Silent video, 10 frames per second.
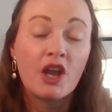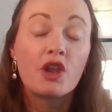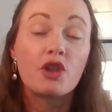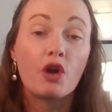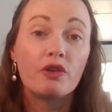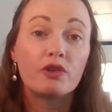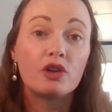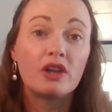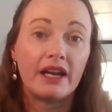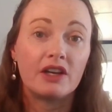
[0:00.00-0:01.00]
the
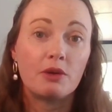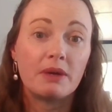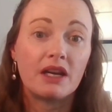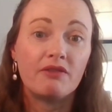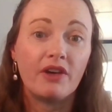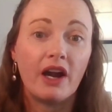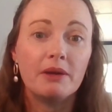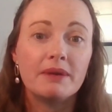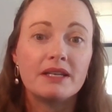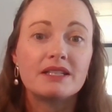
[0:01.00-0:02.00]
overall economic
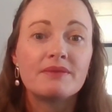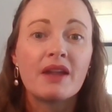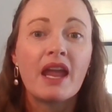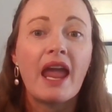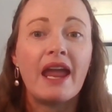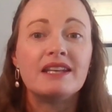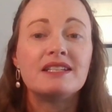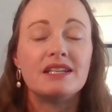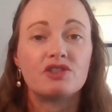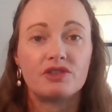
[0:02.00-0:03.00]
environment, and
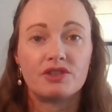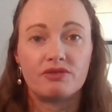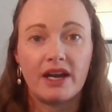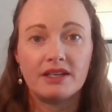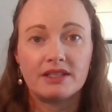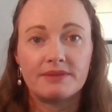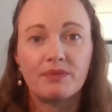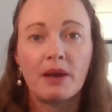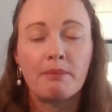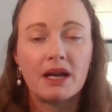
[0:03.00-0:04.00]
interest rates,
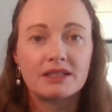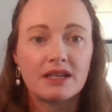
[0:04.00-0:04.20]
amongst